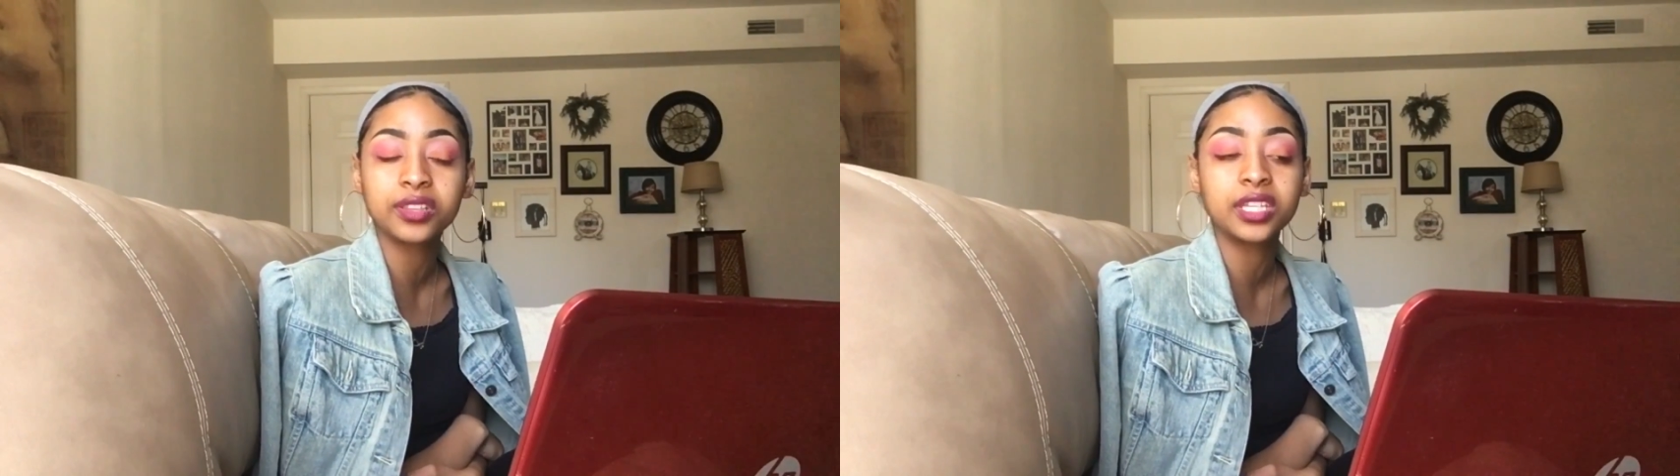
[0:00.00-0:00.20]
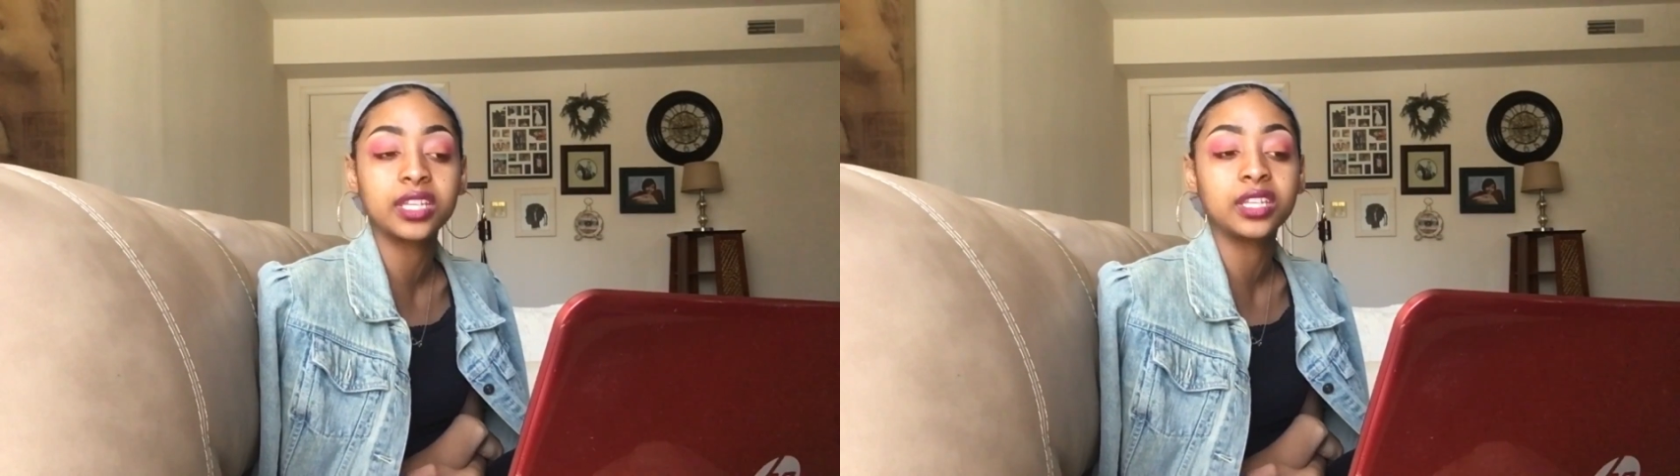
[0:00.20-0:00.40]

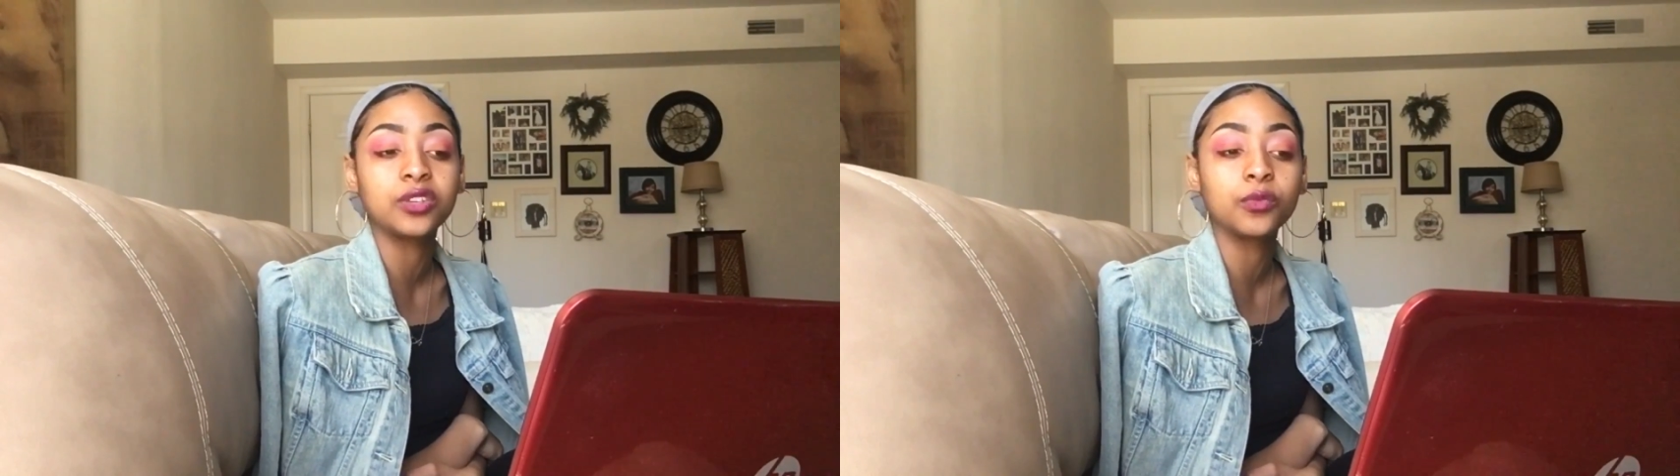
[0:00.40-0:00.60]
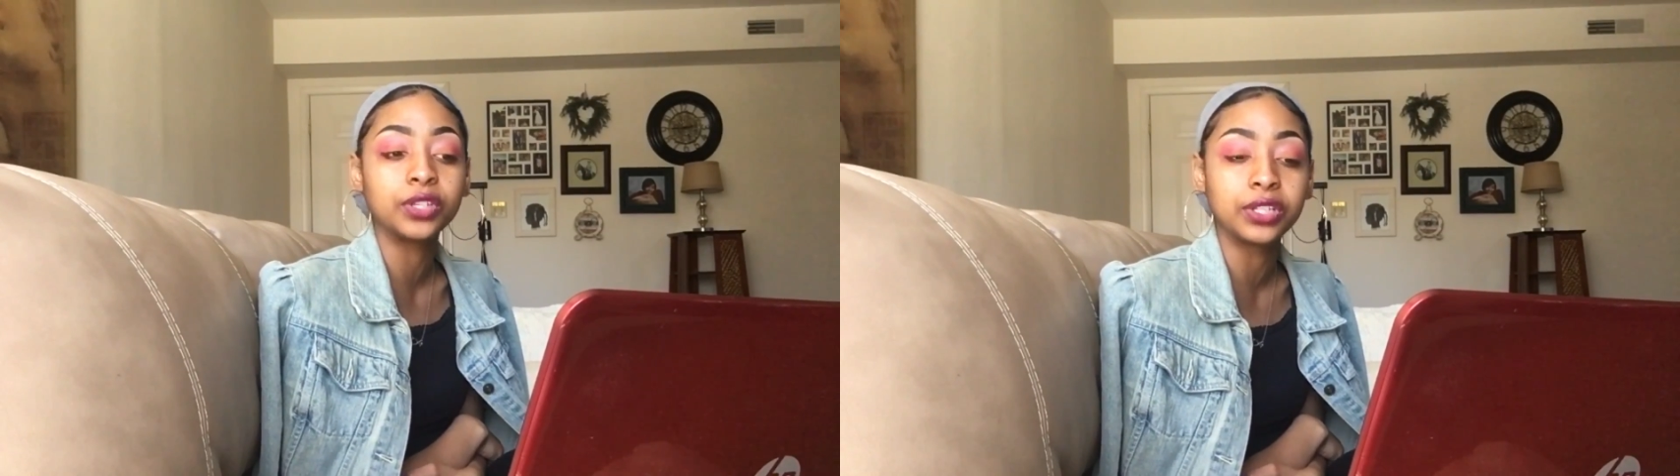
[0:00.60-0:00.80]
then
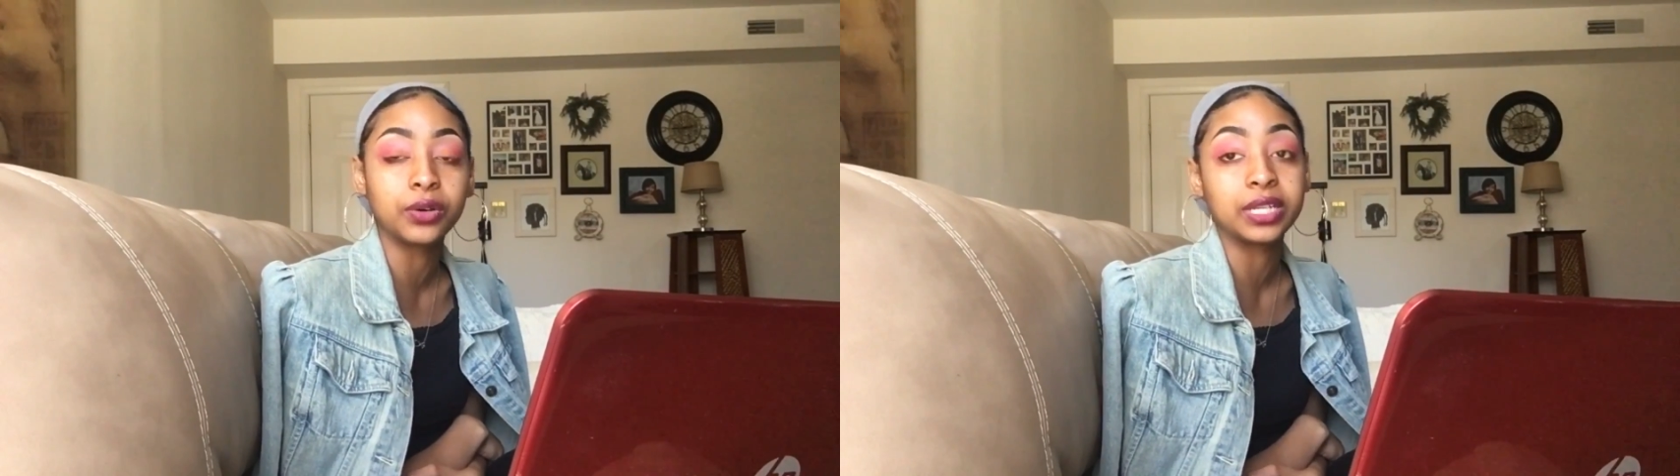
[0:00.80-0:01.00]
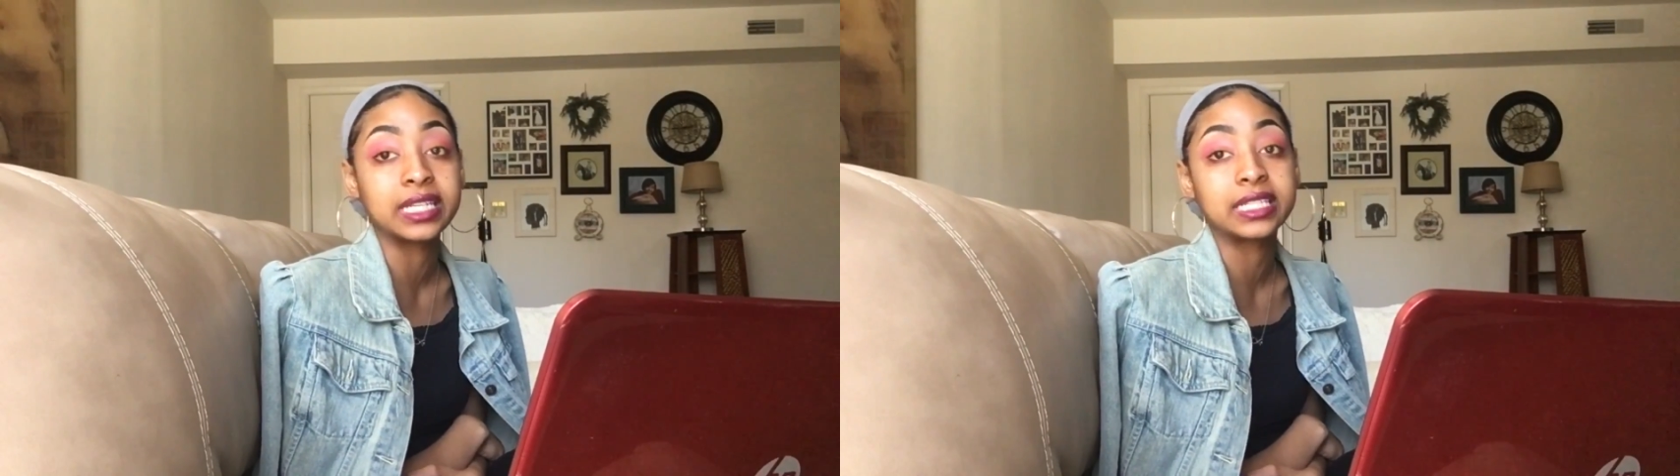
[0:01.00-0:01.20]
you will
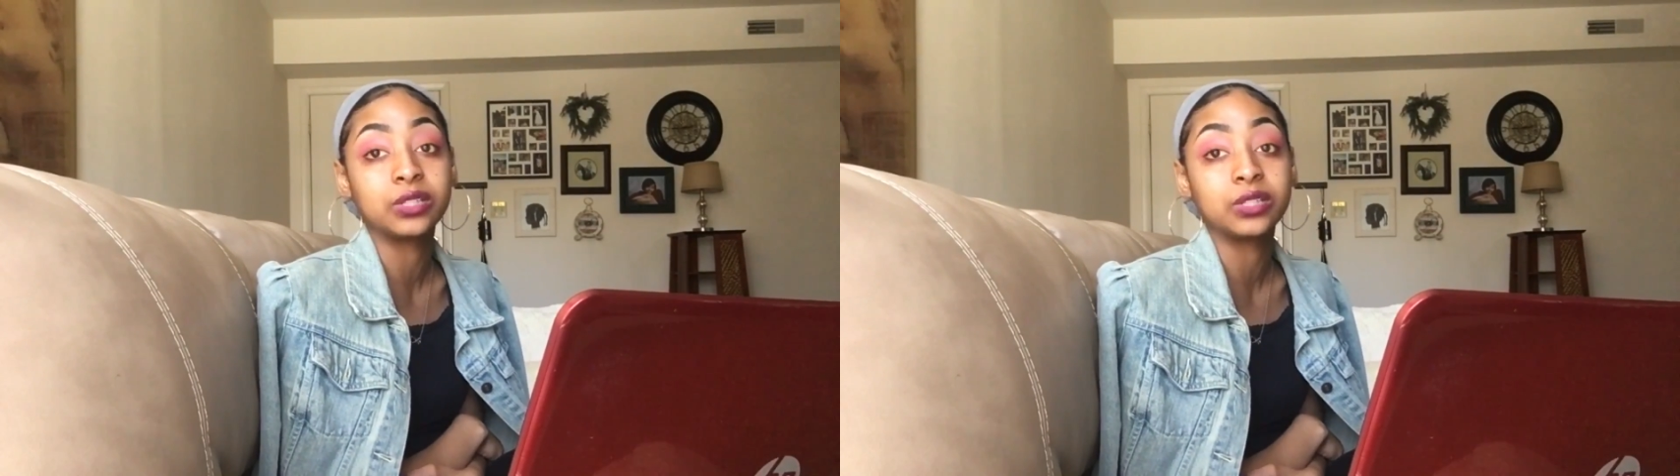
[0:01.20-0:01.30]
notice